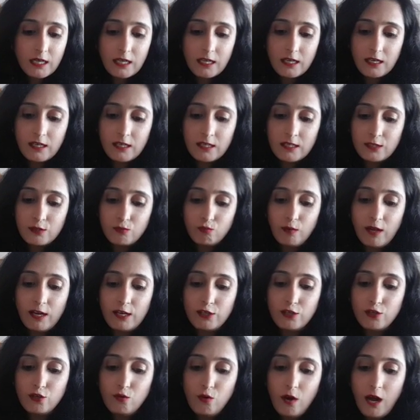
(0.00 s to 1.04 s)
is
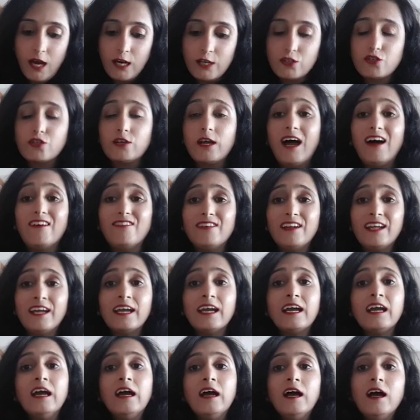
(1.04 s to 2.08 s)
when you are
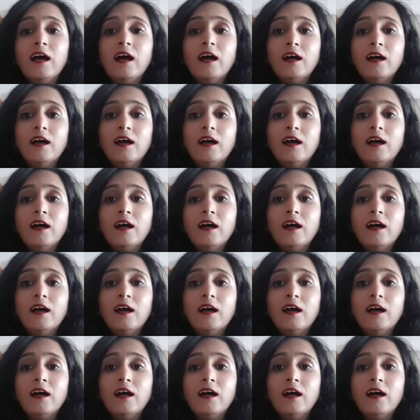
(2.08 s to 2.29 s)
traveling,